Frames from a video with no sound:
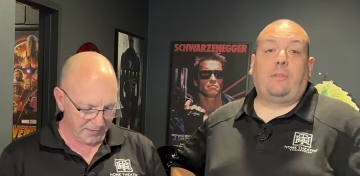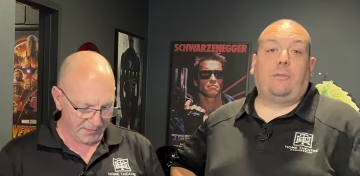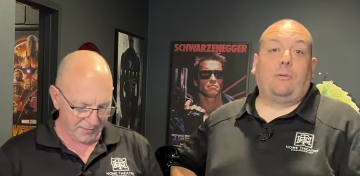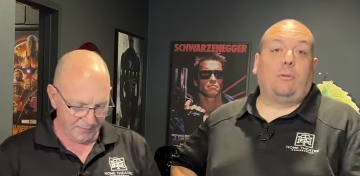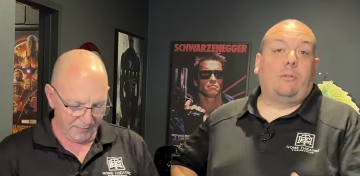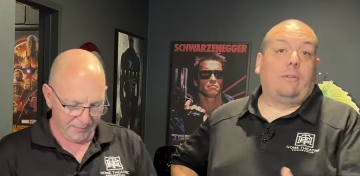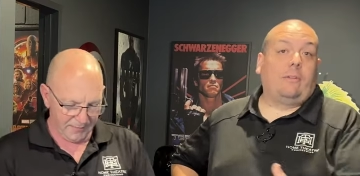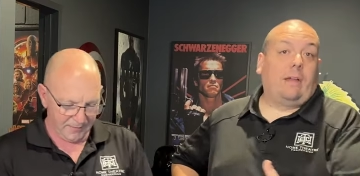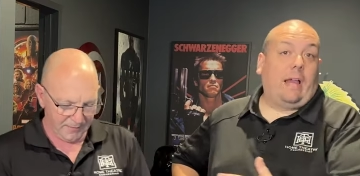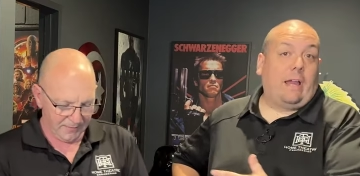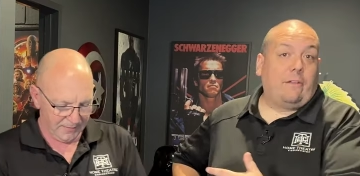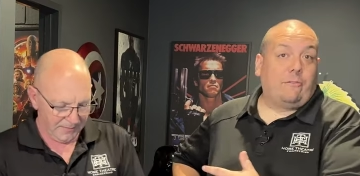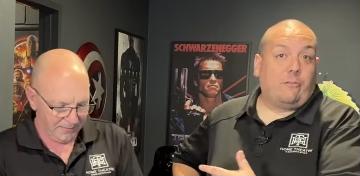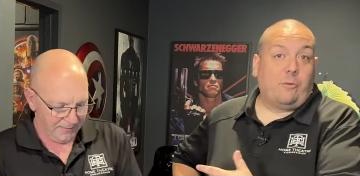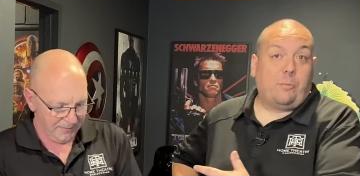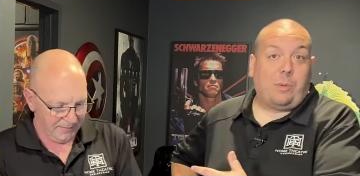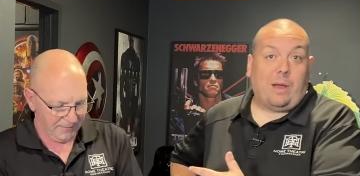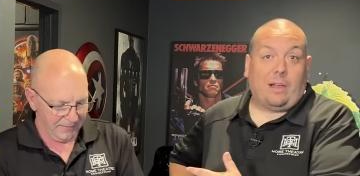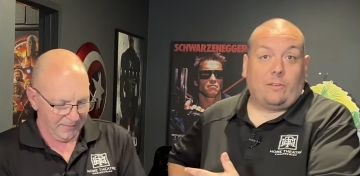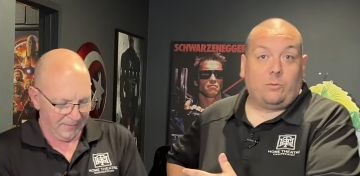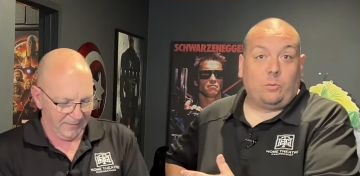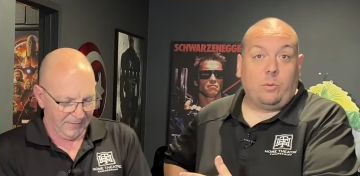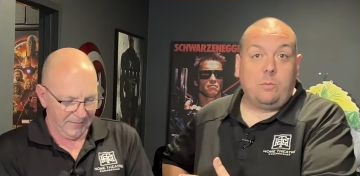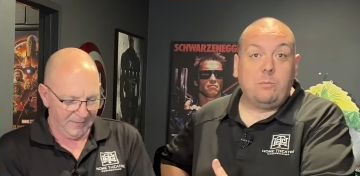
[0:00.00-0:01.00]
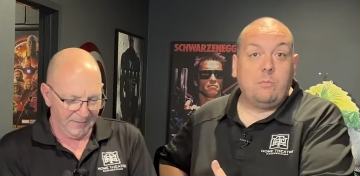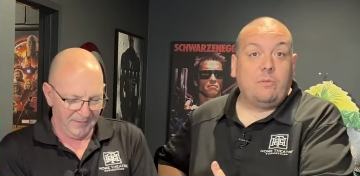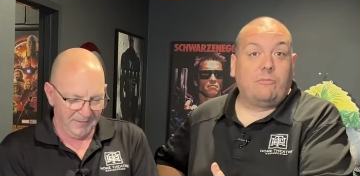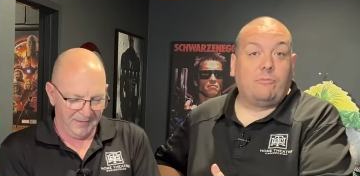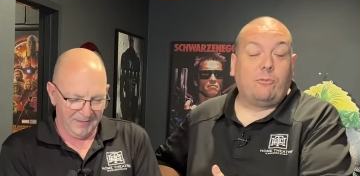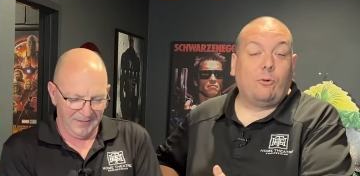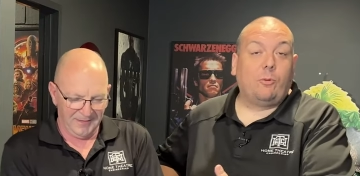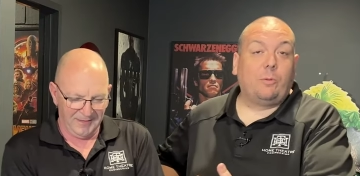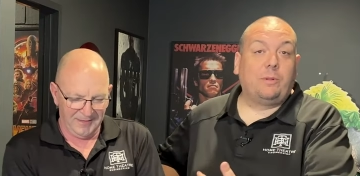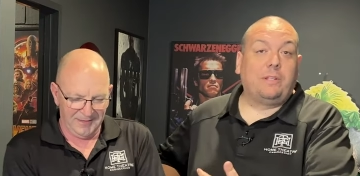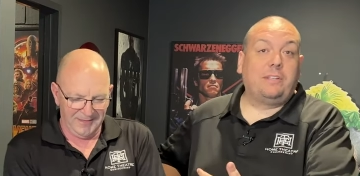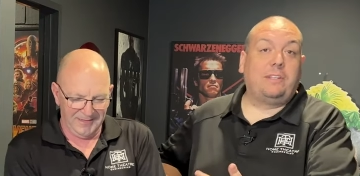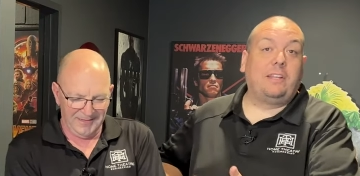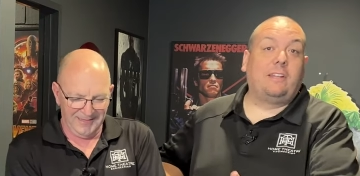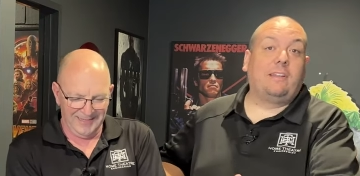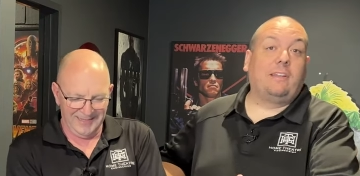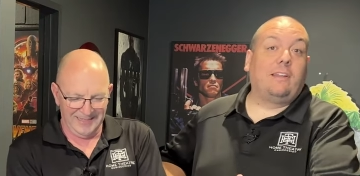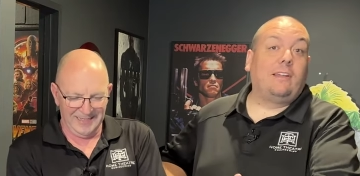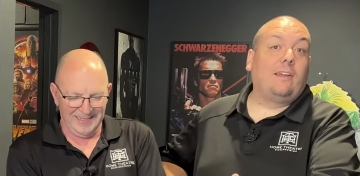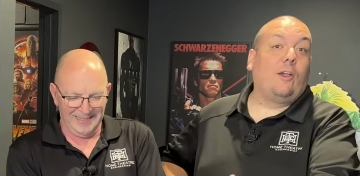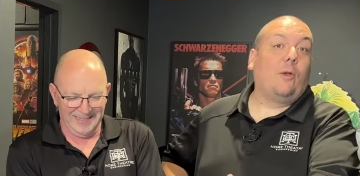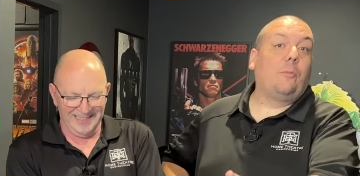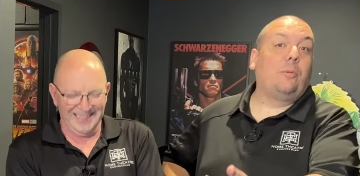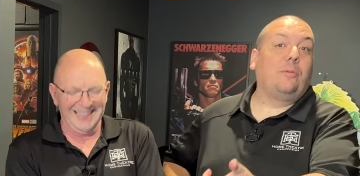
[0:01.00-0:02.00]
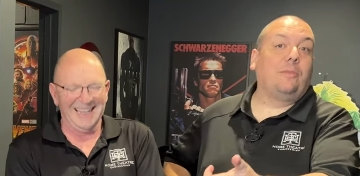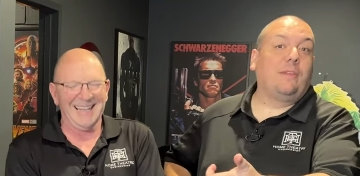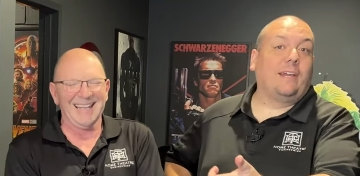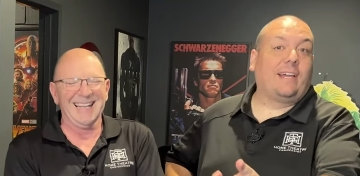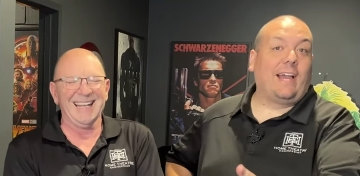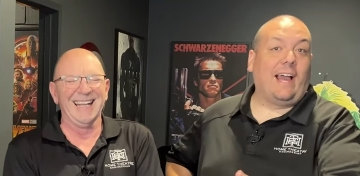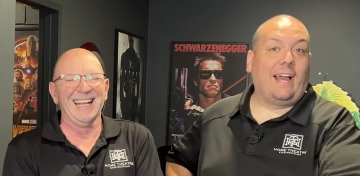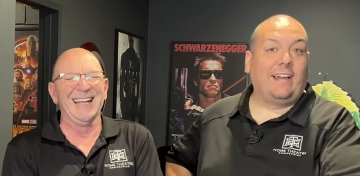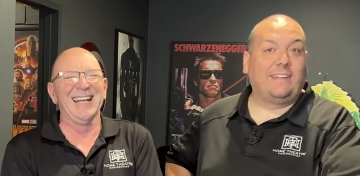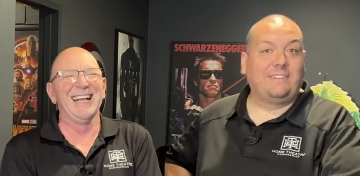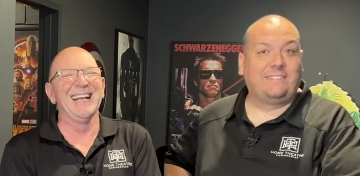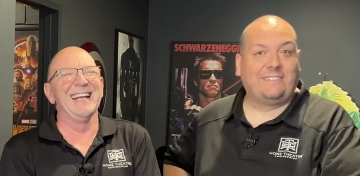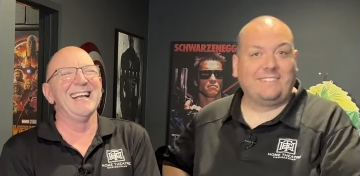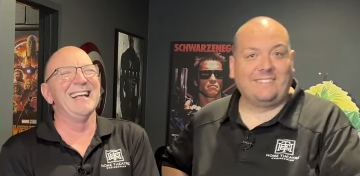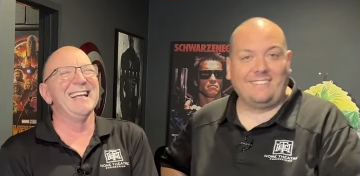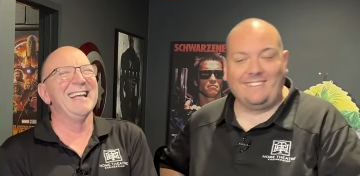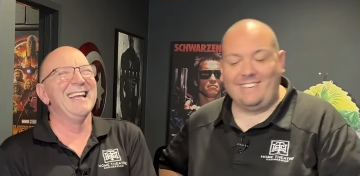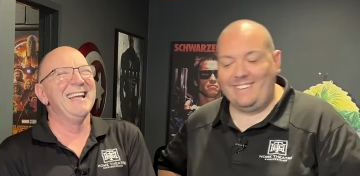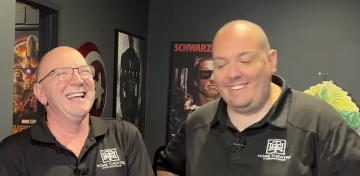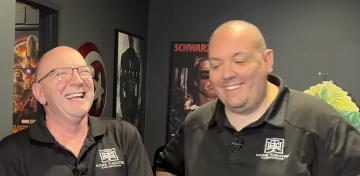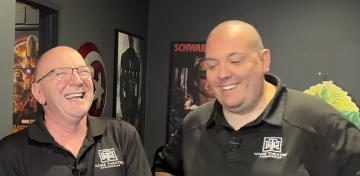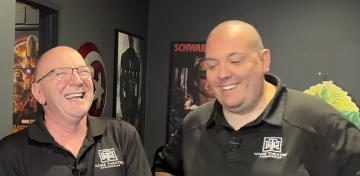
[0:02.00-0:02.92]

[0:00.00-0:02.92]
Speaker 1: it. thought Andrew passed wind before, but he didn't. He opened the case.